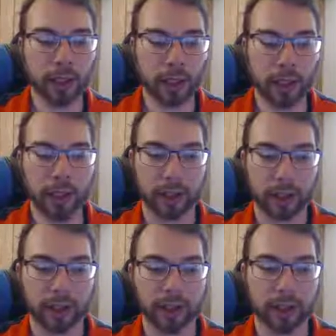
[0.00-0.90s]
target
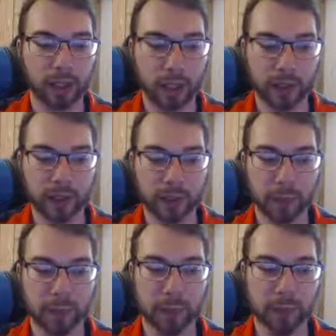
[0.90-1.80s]
3 field
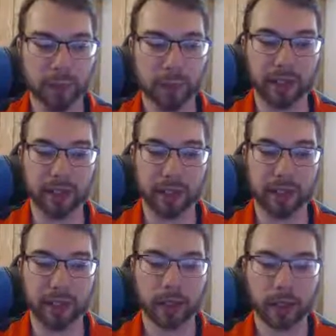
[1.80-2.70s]
spell cards in your
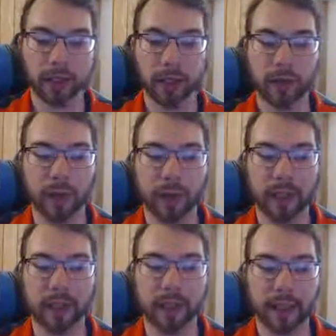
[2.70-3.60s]
graveyard and shuffle them
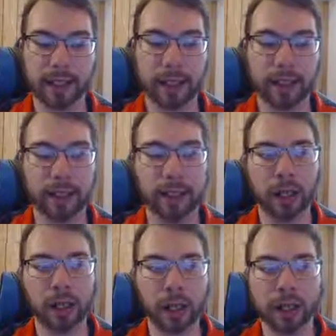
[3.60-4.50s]
into the deck,
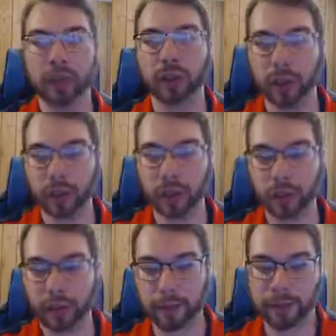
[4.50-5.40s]
and then draw a
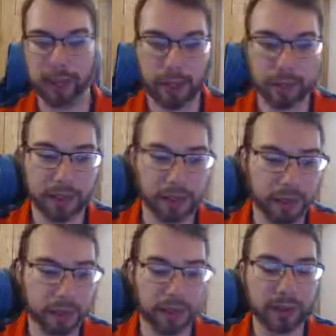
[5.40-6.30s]
card.
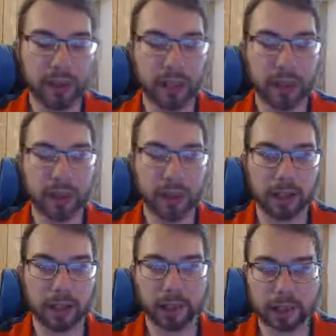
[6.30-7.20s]

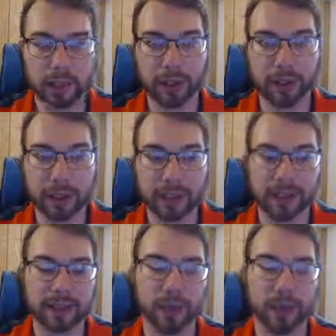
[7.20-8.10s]
The third effect
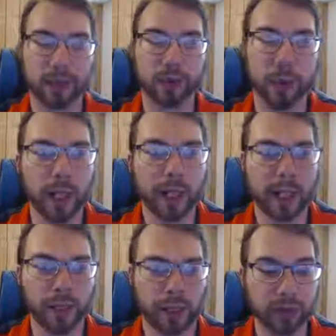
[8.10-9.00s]
is not quite
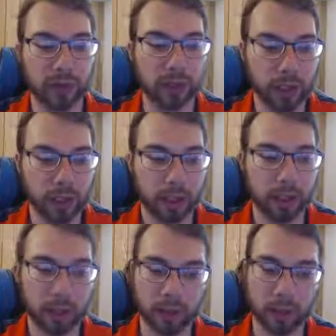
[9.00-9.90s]
as useful.
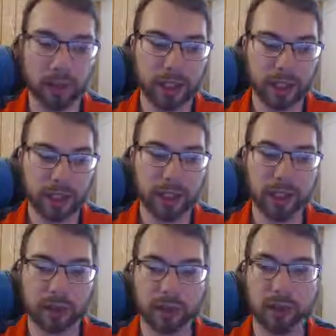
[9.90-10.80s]
You'll be using the
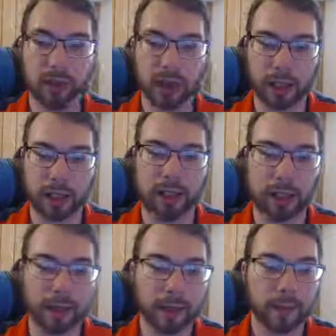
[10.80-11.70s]
other 2 quite a lot.
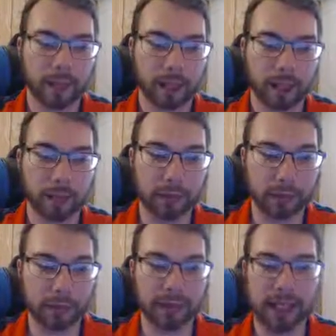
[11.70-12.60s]

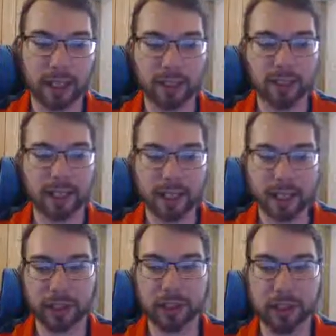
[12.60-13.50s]
The downside
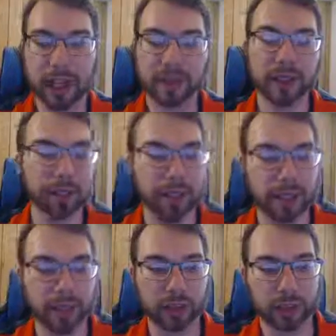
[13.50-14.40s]
is you do have to
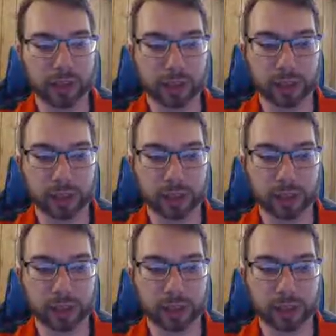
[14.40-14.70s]
banish